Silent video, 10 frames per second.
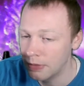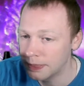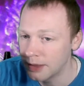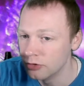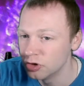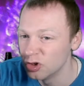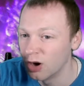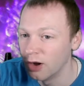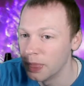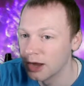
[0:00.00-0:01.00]
those who
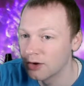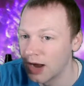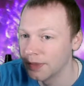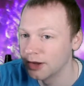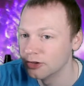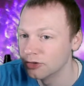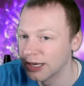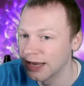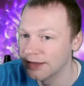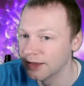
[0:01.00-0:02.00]
are on the ground, those who are
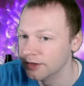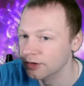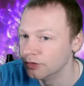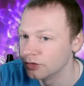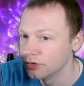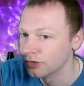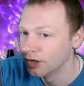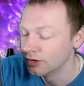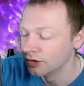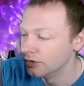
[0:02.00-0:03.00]
getting the news
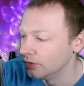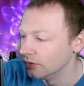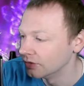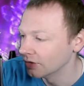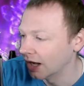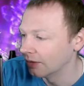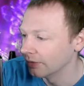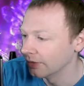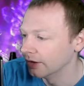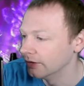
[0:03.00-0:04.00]
out,
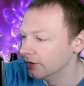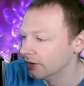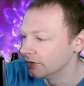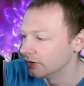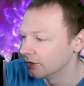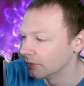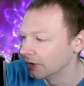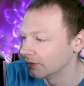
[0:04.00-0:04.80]
and the news is the ones